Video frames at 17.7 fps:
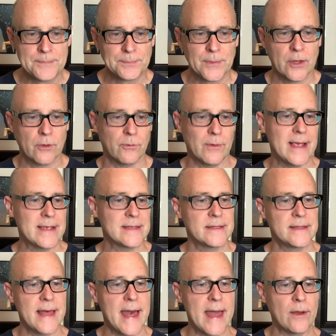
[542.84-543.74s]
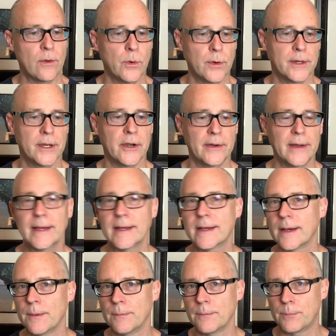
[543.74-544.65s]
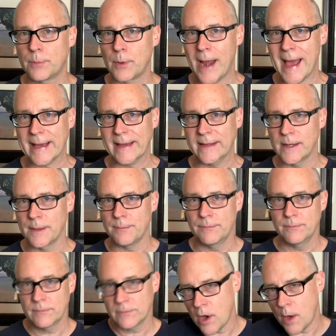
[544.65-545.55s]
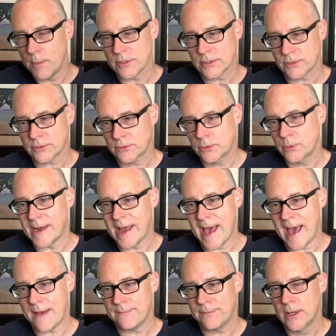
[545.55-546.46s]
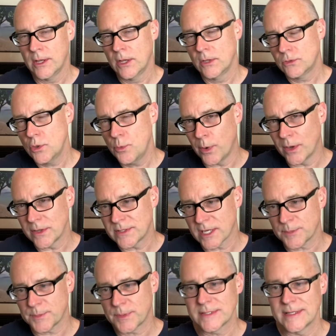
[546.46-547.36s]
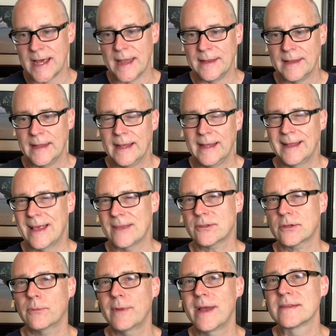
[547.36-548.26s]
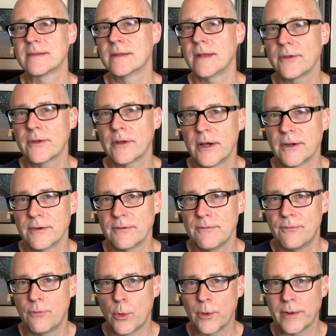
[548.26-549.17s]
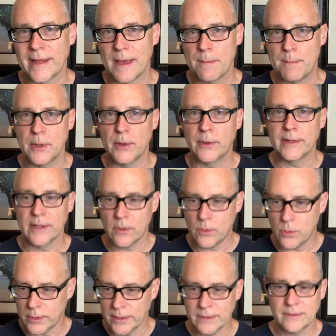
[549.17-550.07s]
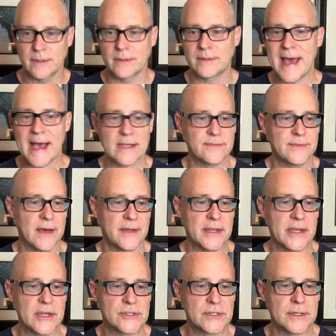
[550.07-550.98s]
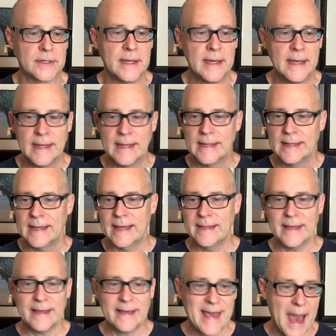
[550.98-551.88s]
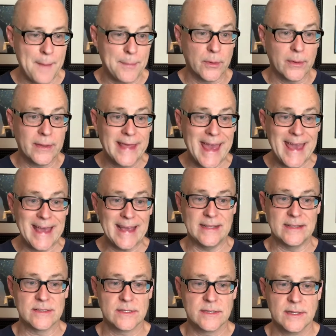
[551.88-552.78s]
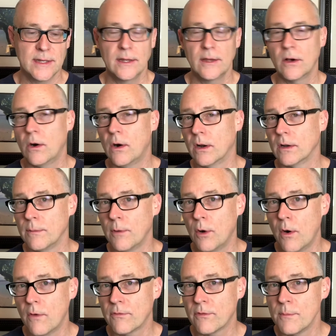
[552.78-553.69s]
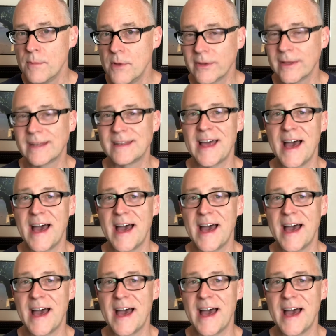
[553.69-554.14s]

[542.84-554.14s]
raising that ordinary income bracket up almost 2.6%. That's going to raise another $148 billion according to the Tax Foundation. And then capital gains on over $1 million